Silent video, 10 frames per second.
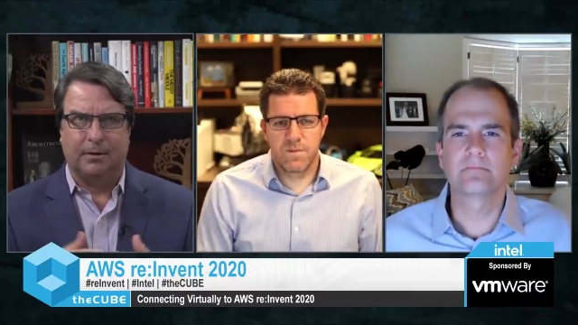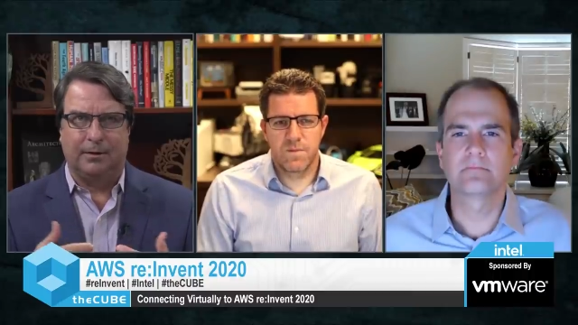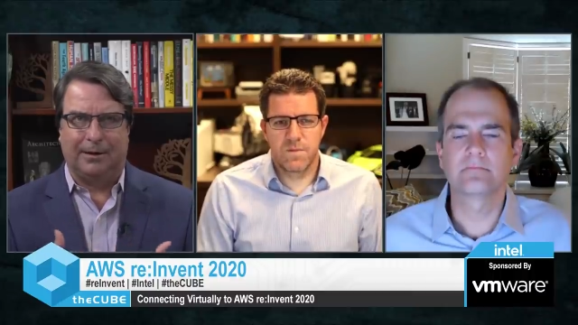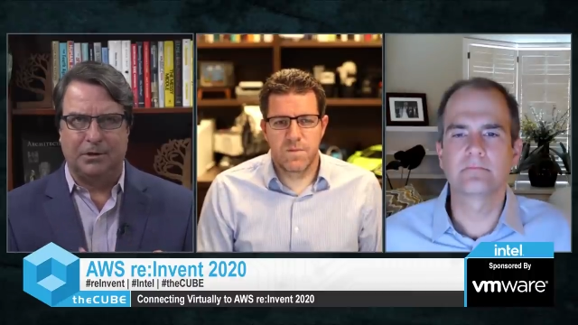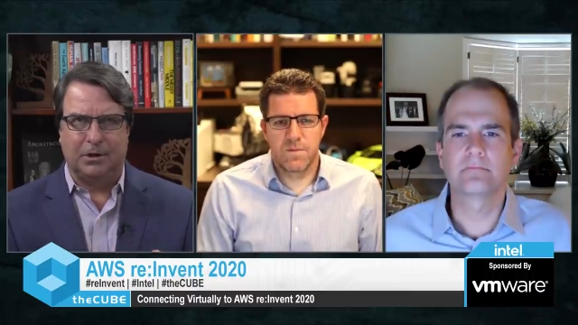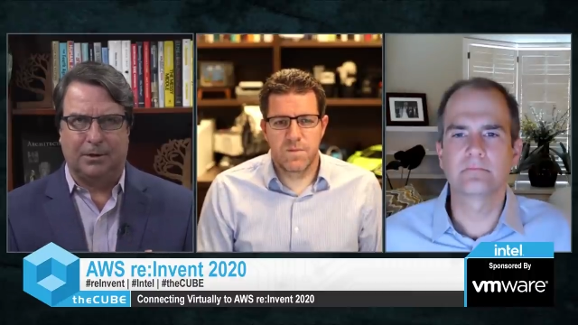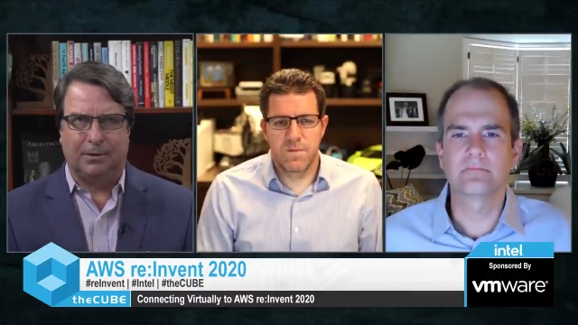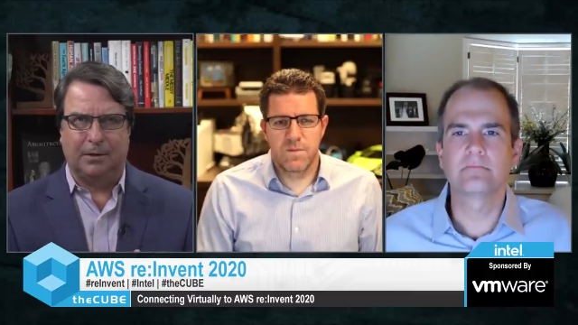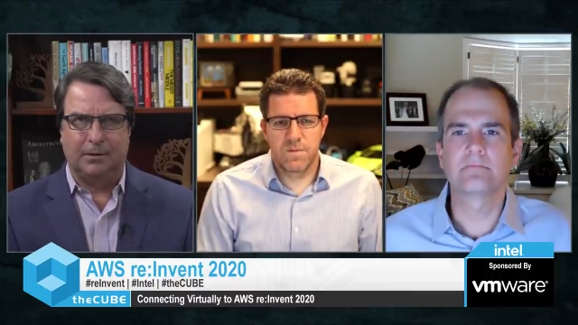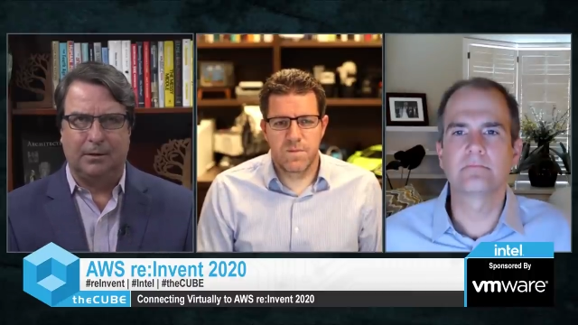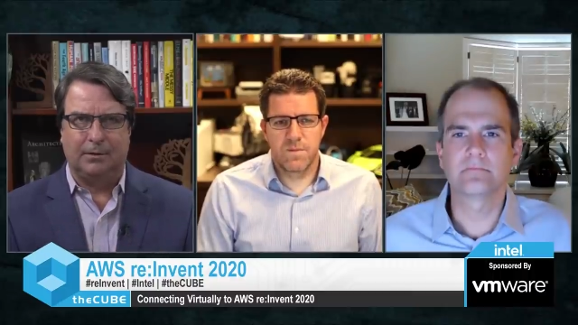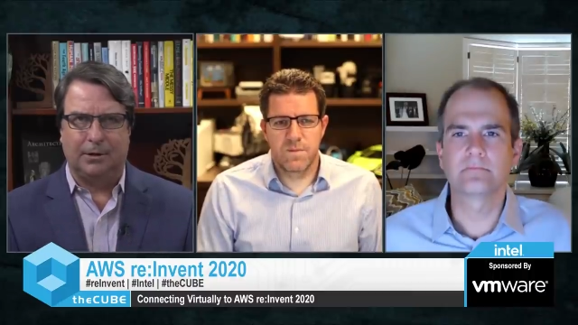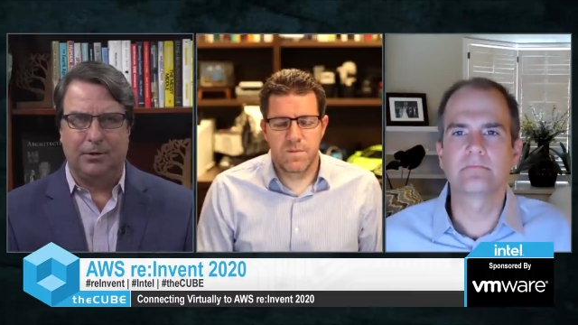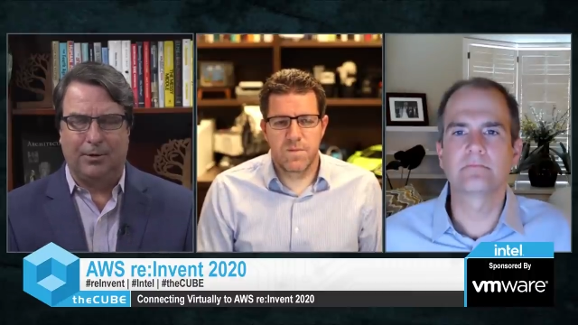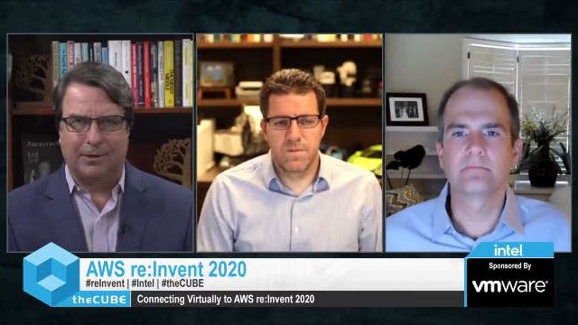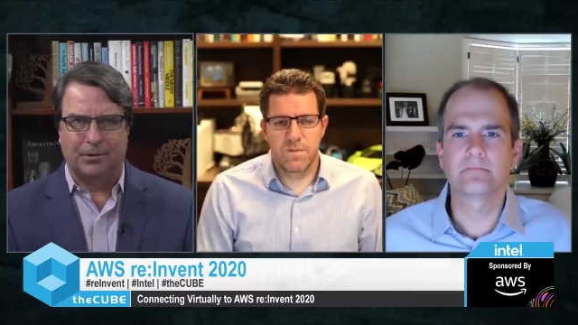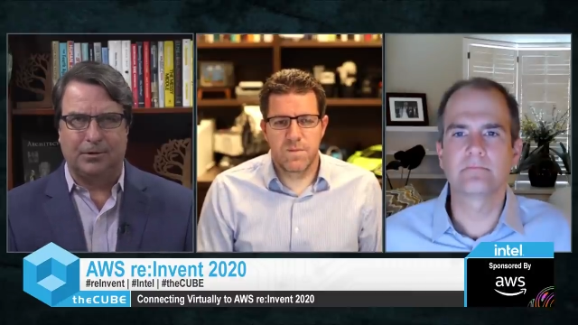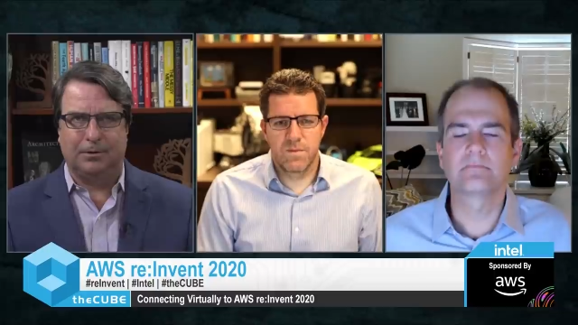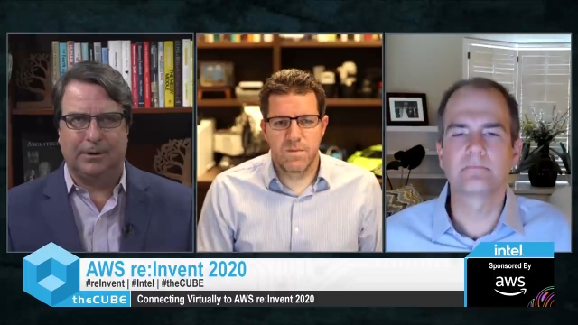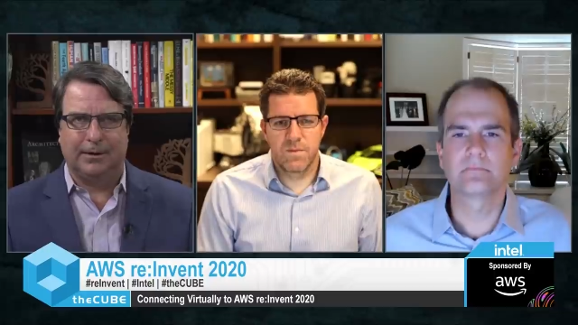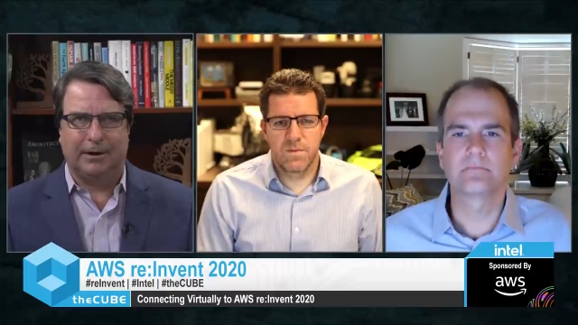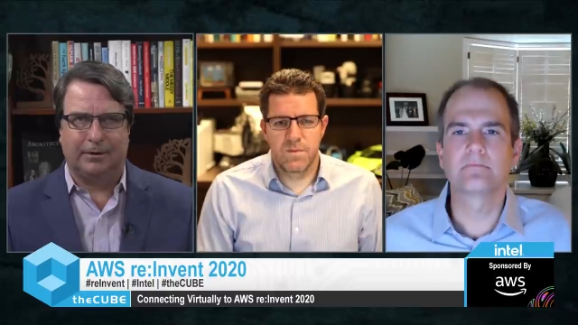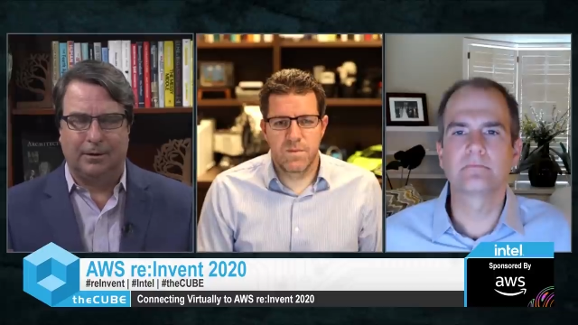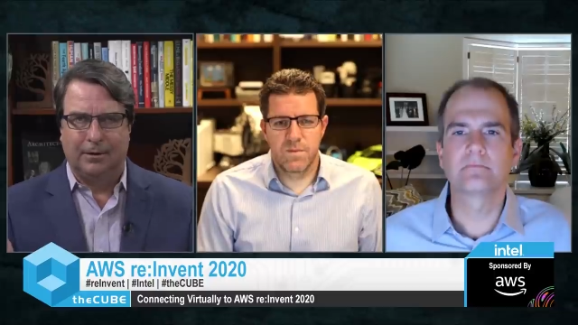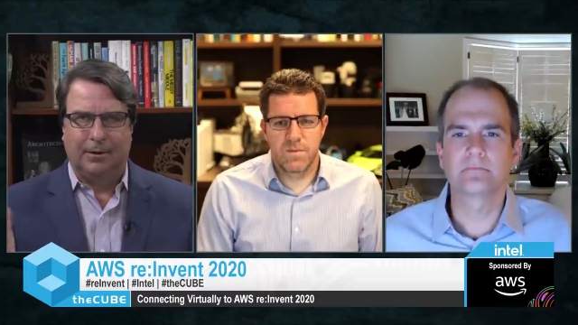Speaker 1: the engineering that you guys are doing together.